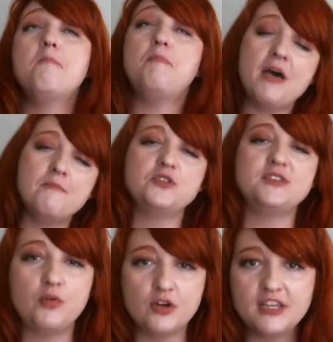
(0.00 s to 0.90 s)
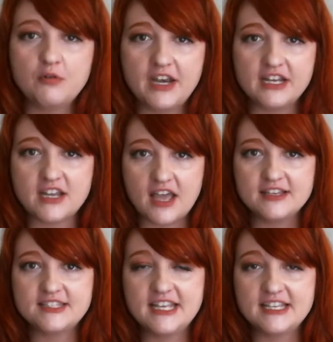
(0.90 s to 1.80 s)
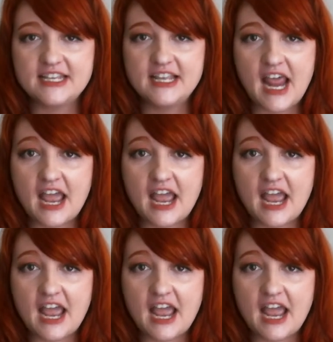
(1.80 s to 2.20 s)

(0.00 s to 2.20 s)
But most importantly, what it does is it